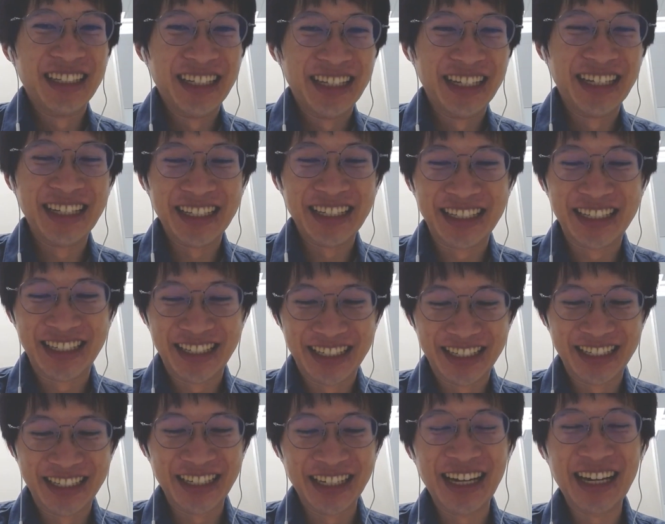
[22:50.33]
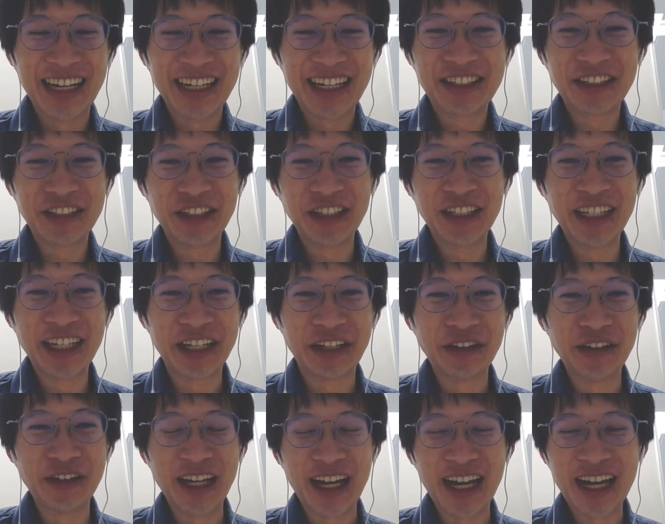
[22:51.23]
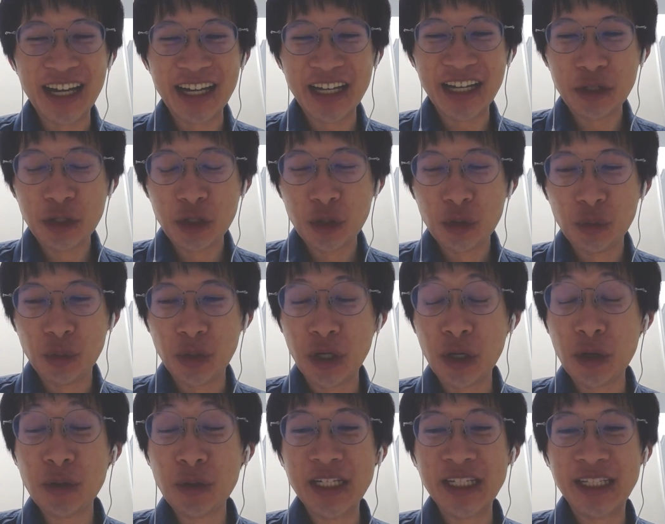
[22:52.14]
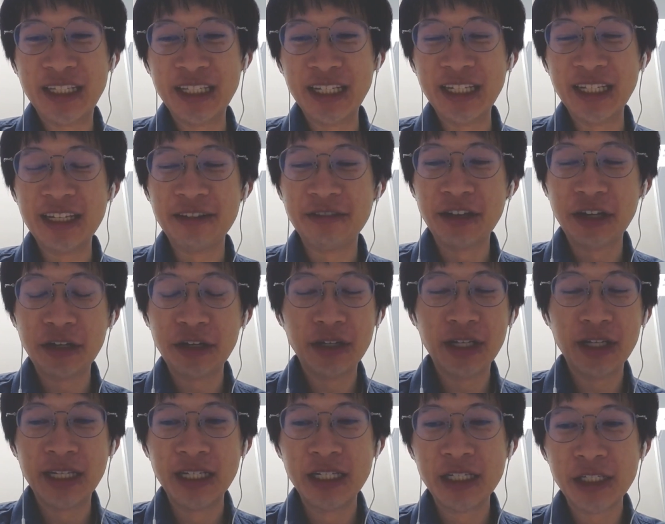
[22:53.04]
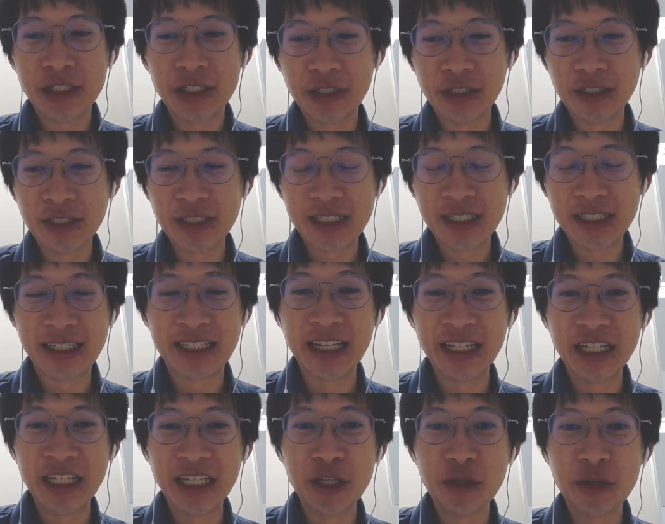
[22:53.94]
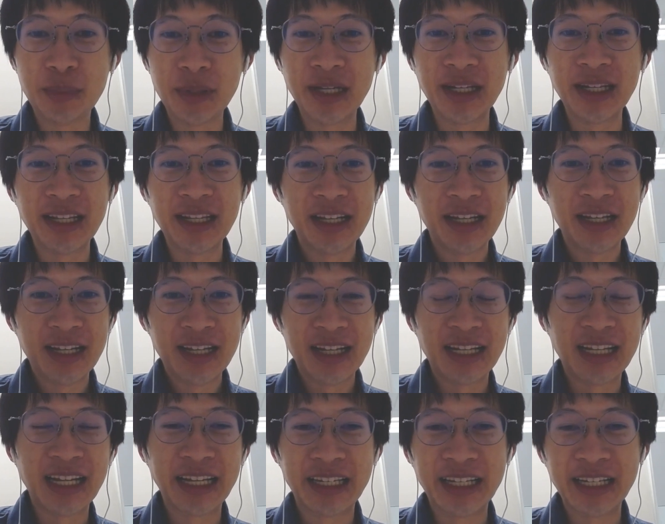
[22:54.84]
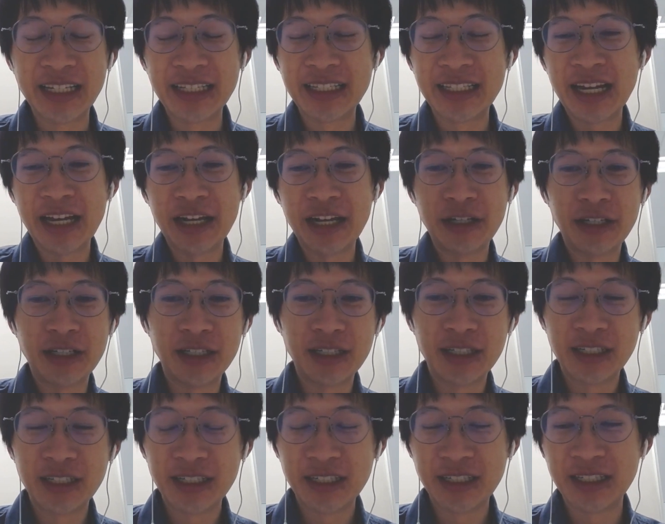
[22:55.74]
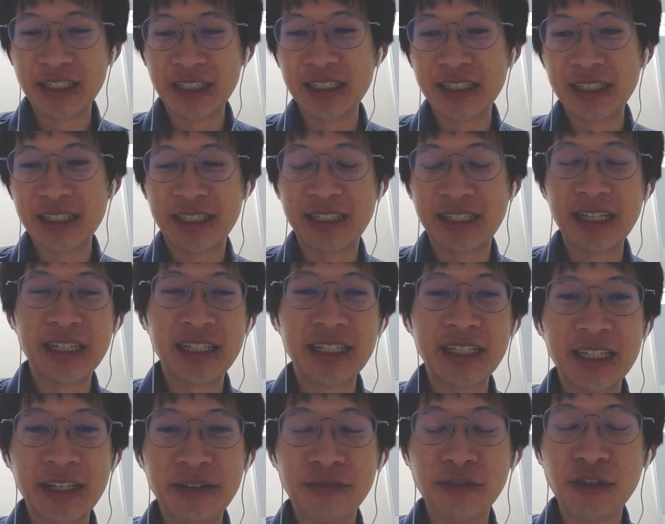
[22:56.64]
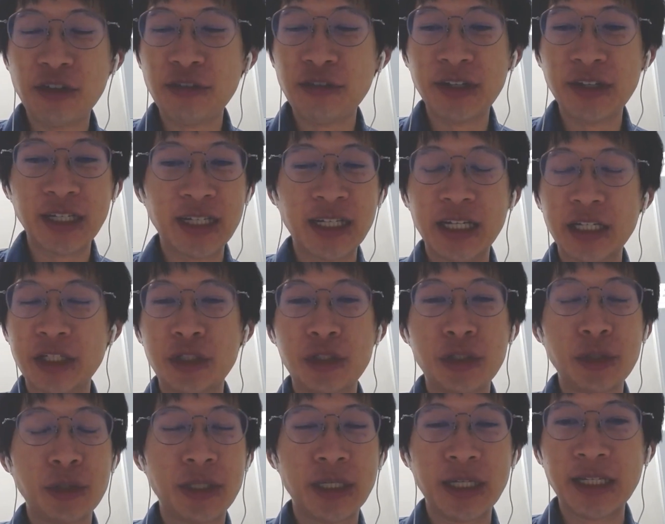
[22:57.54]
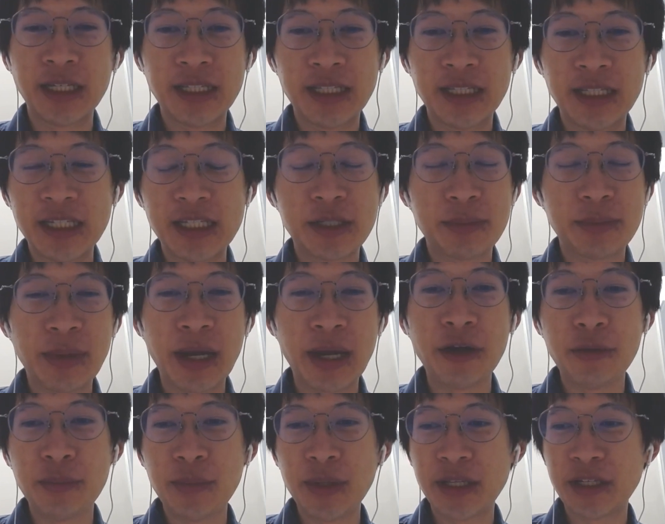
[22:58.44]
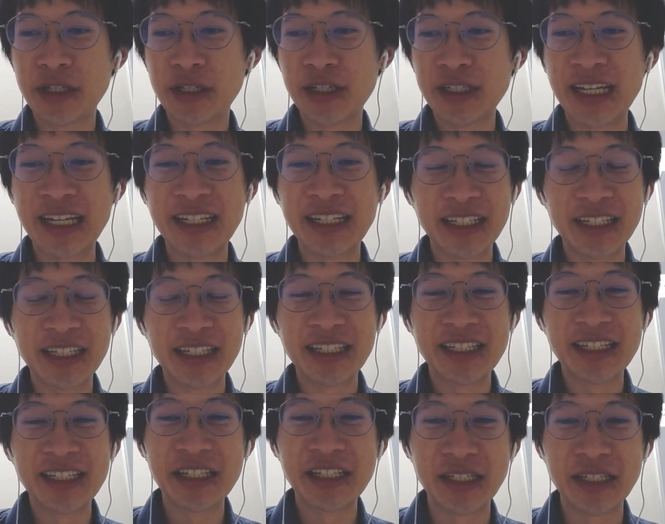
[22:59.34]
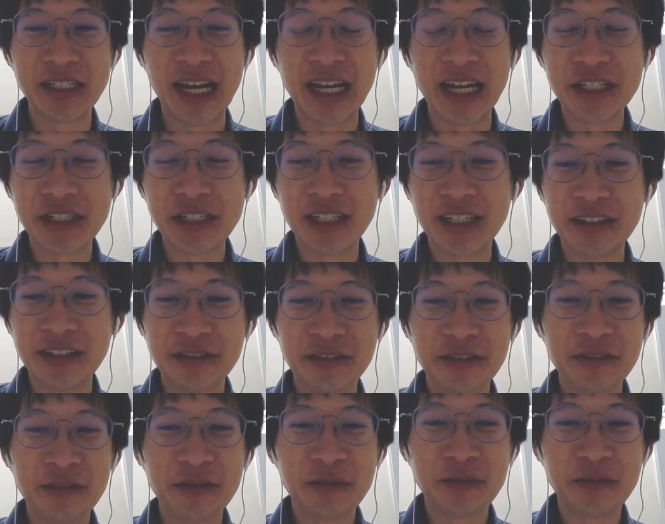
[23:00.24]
Yes, I totally agree. We only did a very initial study, but like the study involving like tweaking these parameters, I think this is actually